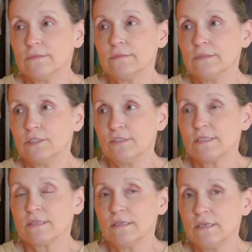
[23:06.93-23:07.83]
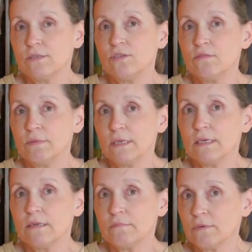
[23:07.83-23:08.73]
they're just going to get too big
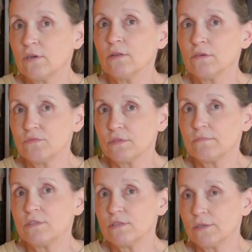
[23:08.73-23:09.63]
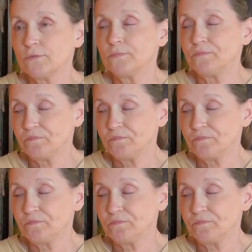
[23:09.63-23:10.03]
and I'm going to lose them. So